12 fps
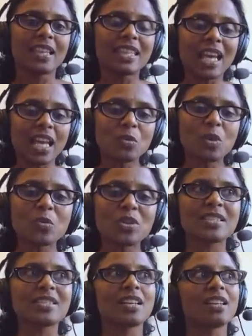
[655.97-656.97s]
The other one
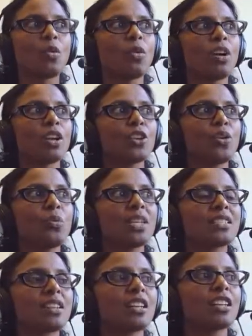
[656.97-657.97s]
was, you know, we
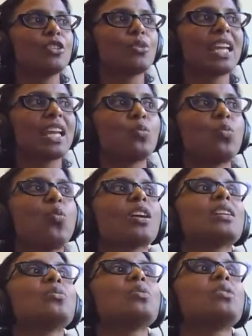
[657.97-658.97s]
started looking at
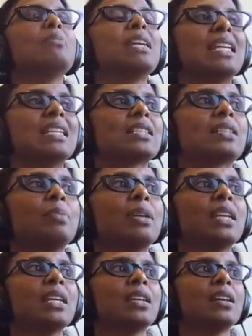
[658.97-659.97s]
what it would mean to
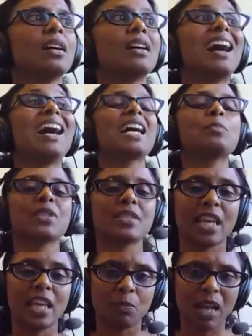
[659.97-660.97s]
be a
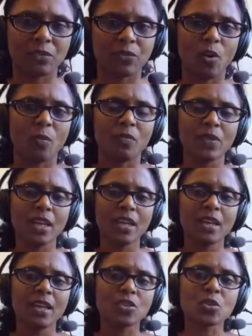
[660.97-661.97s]
hyperscale platform.
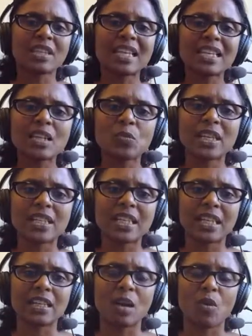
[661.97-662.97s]
So things that we
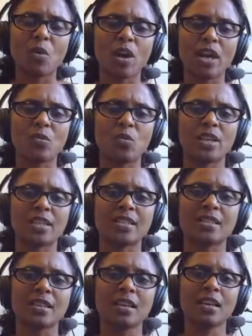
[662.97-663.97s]
did, number one
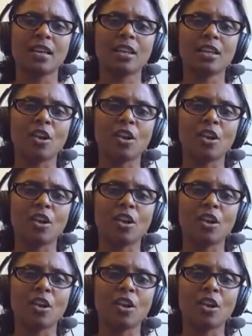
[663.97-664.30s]
was, you